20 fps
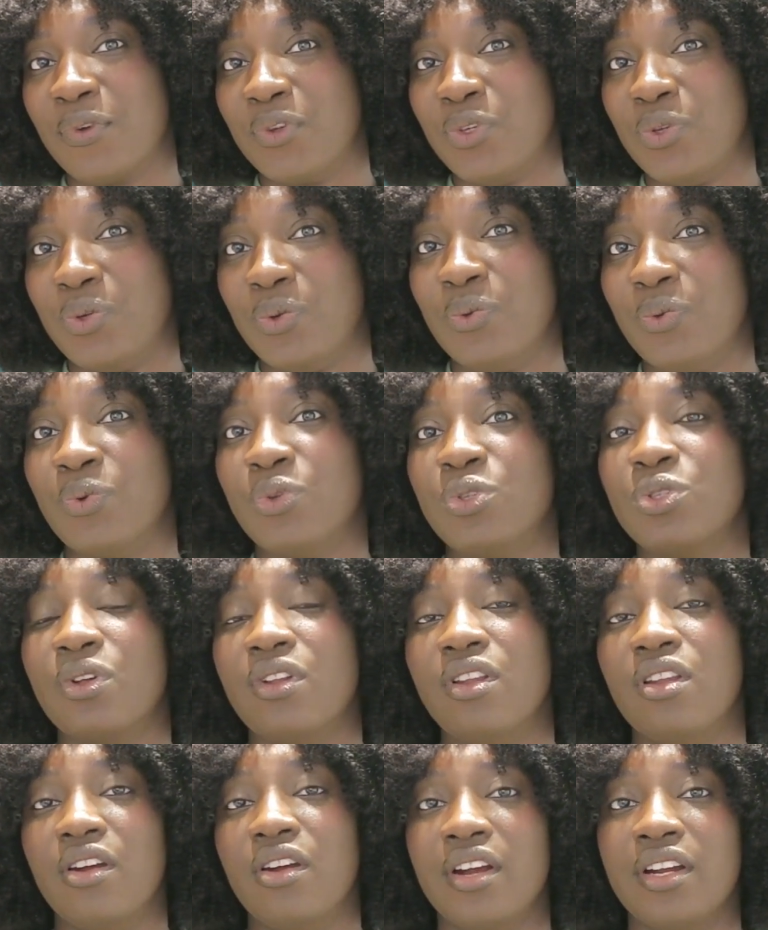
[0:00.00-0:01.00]
for you
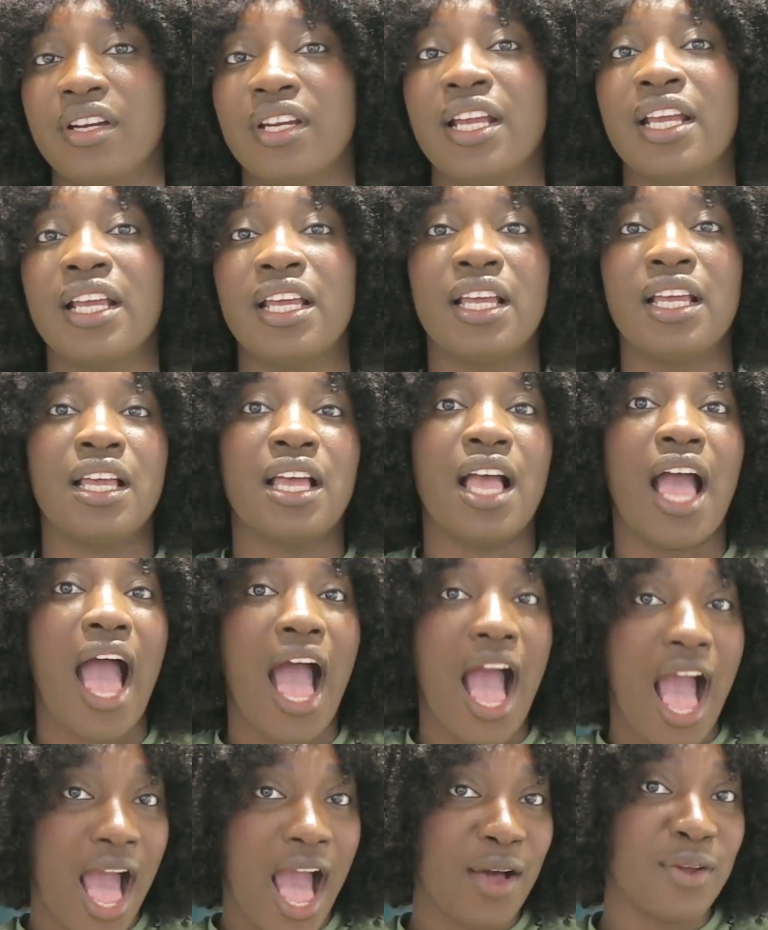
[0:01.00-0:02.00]
to learn
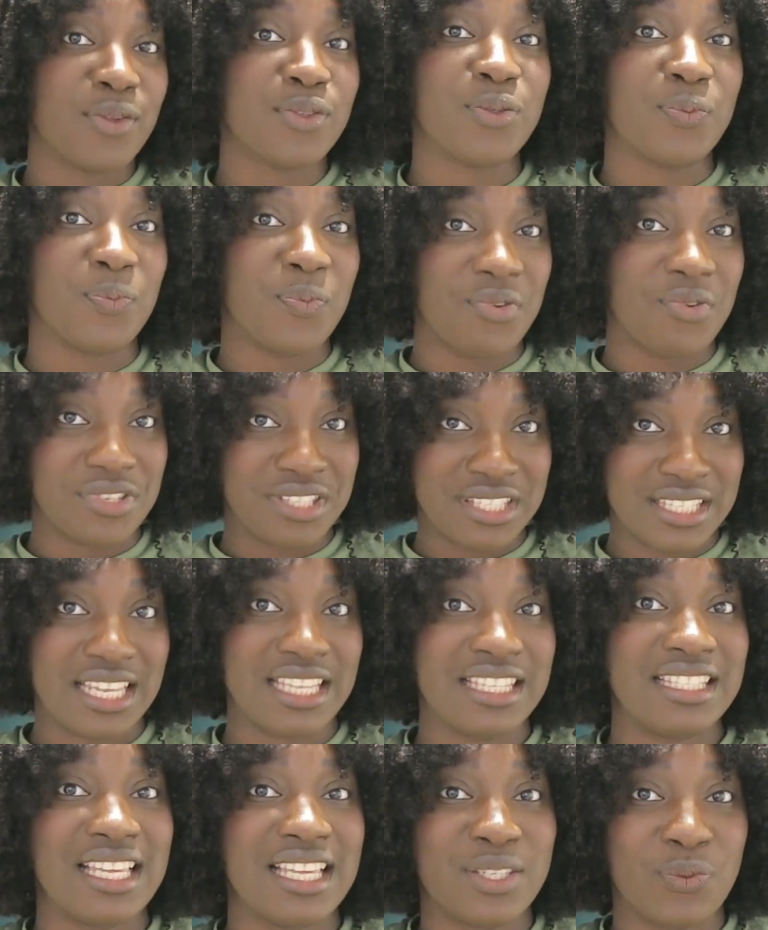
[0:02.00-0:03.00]
how to
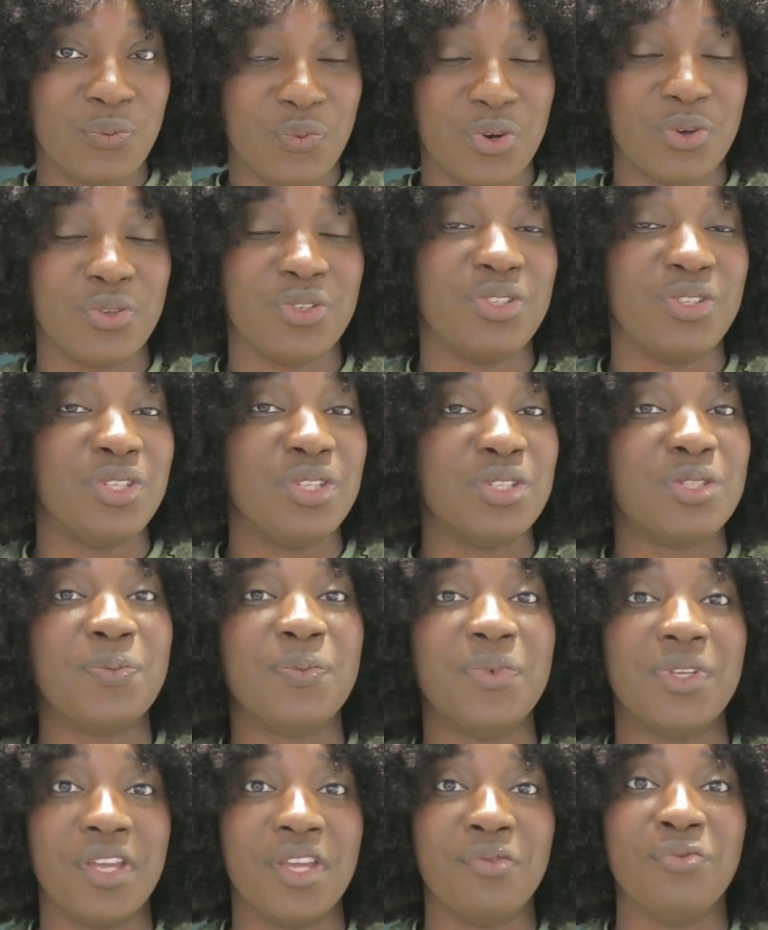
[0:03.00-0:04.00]
present as well. You need
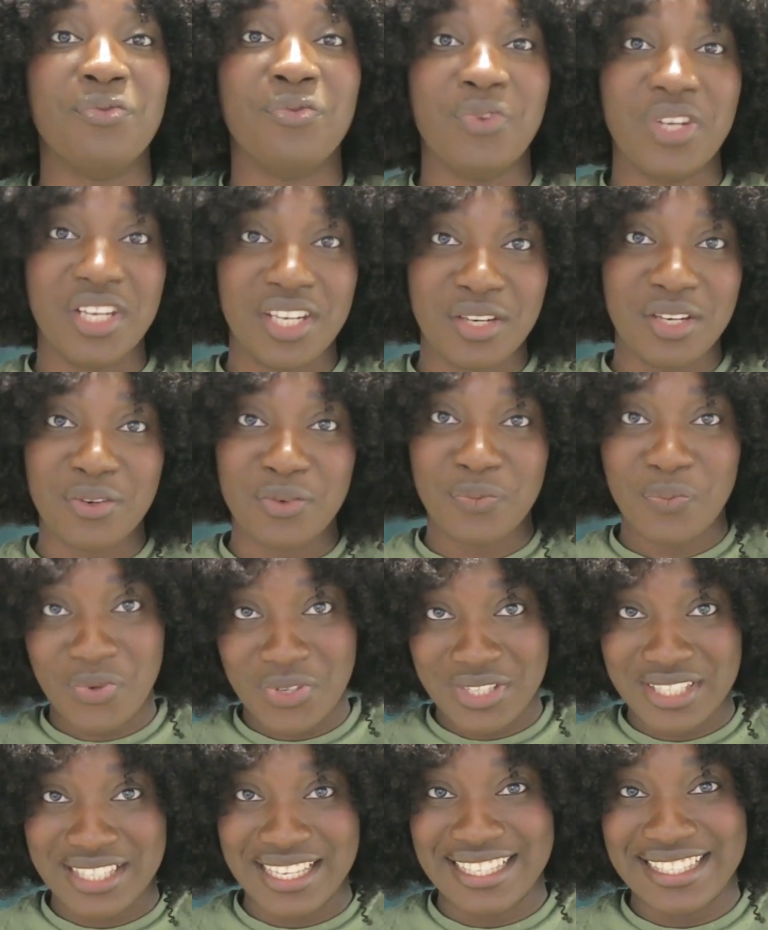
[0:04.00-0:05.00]
to be a really good
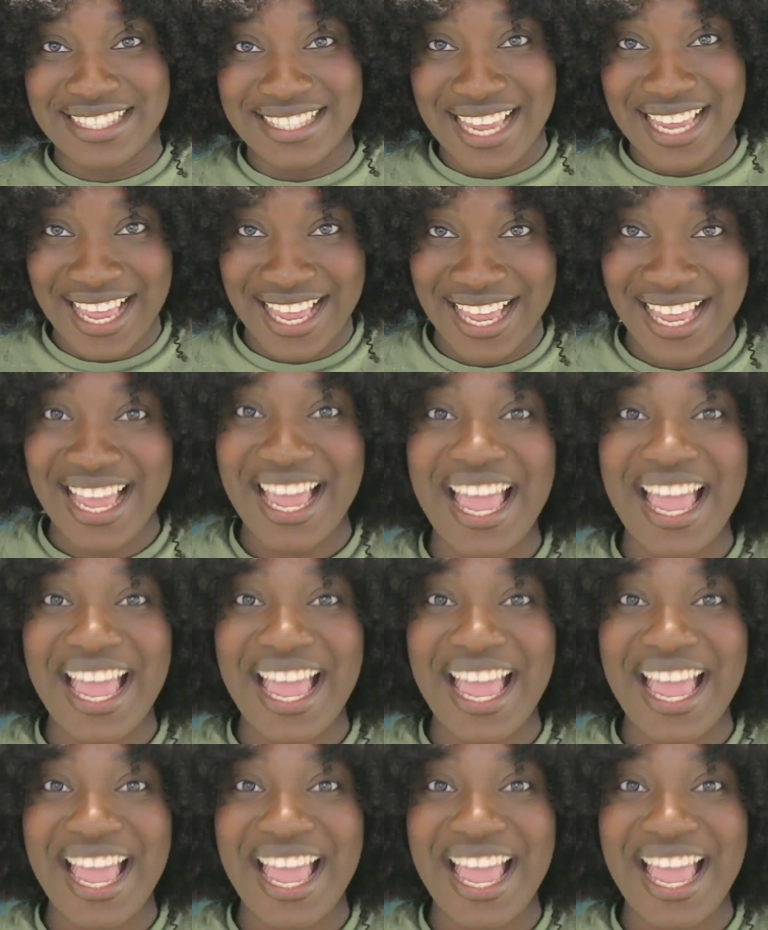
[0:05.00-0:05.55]
presenter.